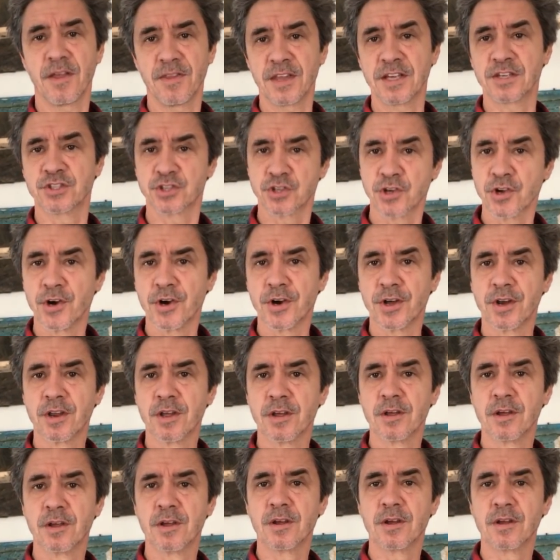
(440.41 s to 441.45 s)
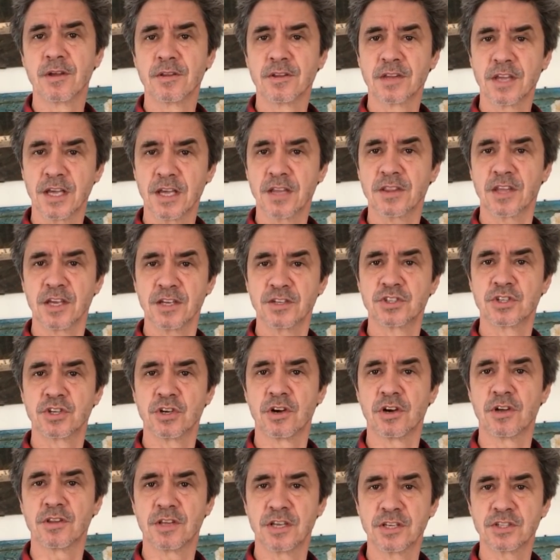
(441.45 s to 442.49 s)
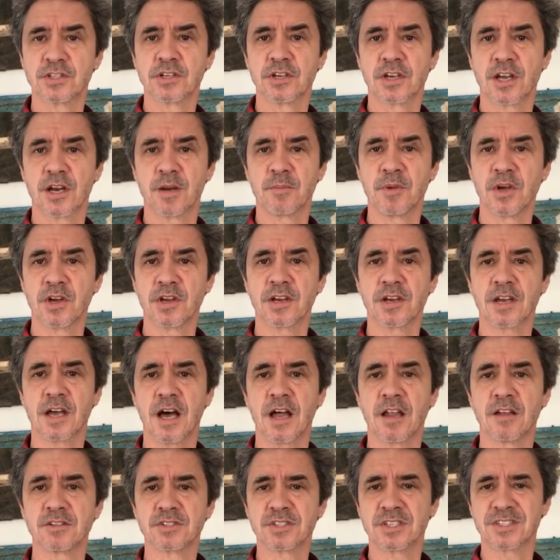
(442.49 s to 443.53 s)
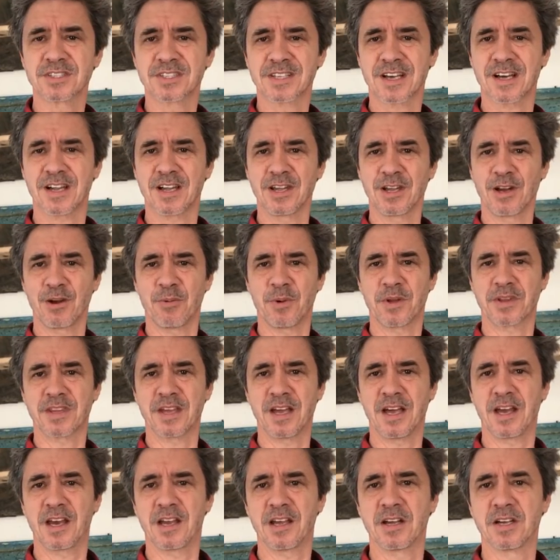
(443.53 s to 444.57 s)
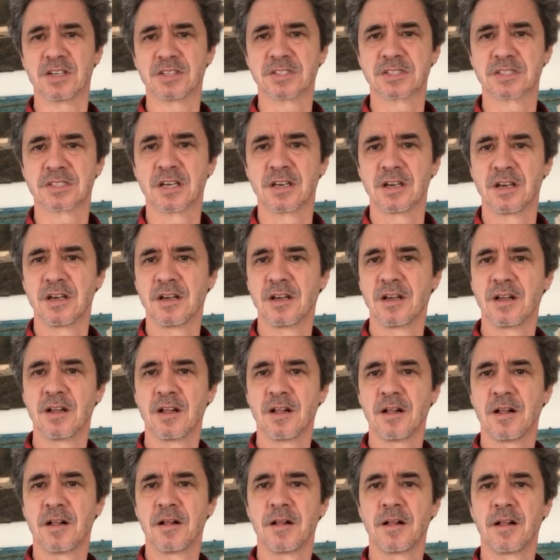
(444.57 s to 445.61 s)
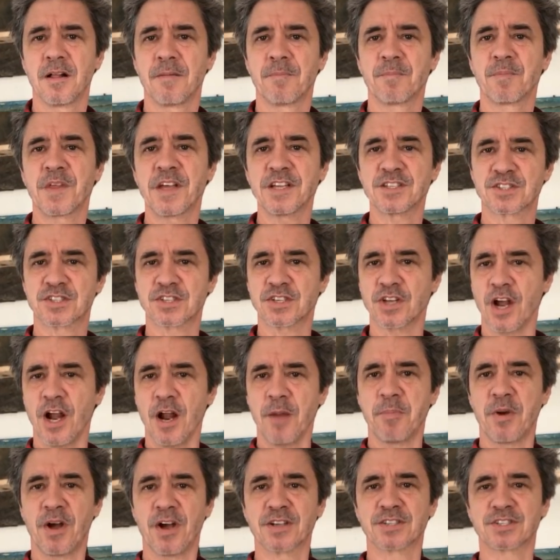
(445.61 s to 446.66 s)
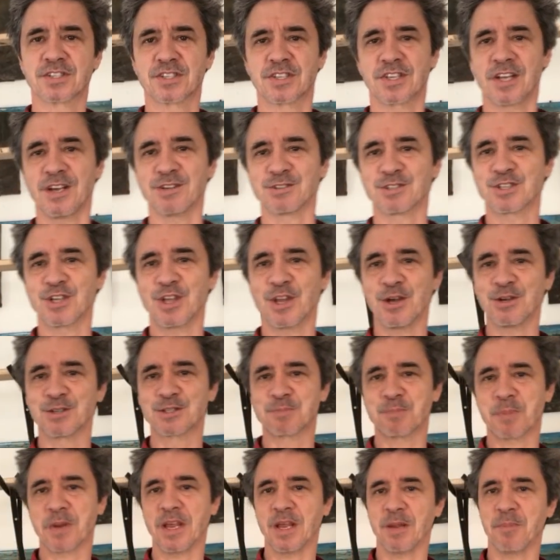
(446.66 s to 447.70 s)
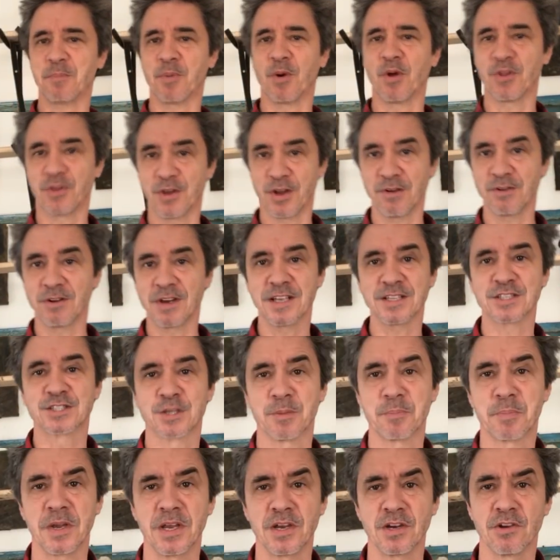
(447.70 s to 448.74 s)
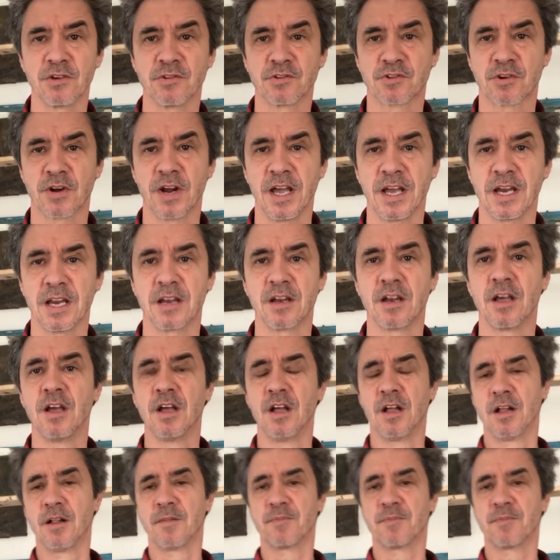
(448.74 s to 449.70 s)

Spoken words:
And they should. They should. They should get $1 million. It's clear what that is. That's Starbucks. Those are those people. There needs to be new training.